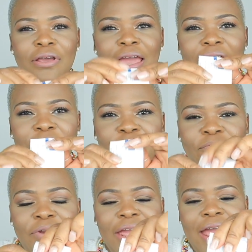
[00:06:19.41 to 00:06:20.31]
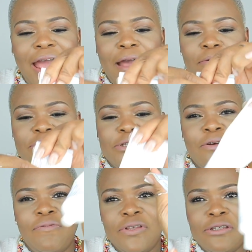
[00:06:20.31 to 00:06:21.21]
every ounce
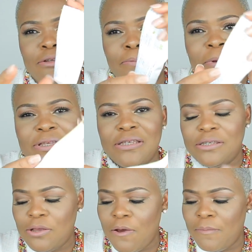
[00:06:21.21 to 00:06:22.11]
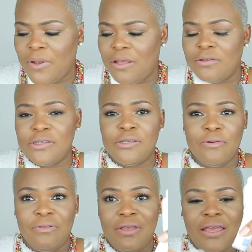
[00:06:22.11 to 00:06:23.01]
of the toothpaste is coming out. So
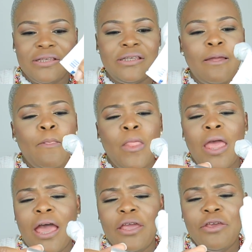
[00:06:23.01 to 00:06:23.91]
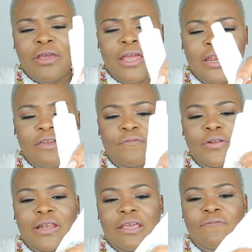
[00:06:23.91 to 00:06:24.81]
this, and you can
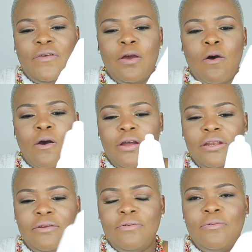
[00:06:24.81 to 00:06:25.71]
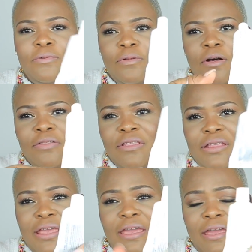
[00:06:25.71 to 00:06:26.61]
even leave it on
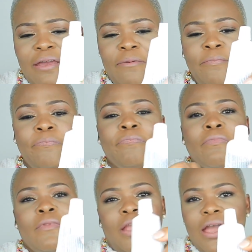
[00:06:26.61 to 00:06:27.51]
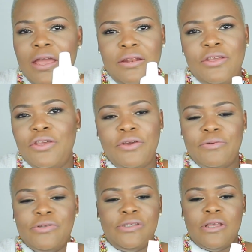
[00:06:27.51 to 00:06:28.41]
here and
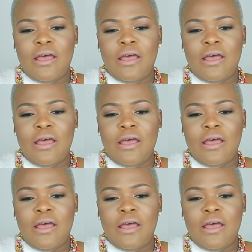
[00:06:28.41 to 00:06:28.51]
use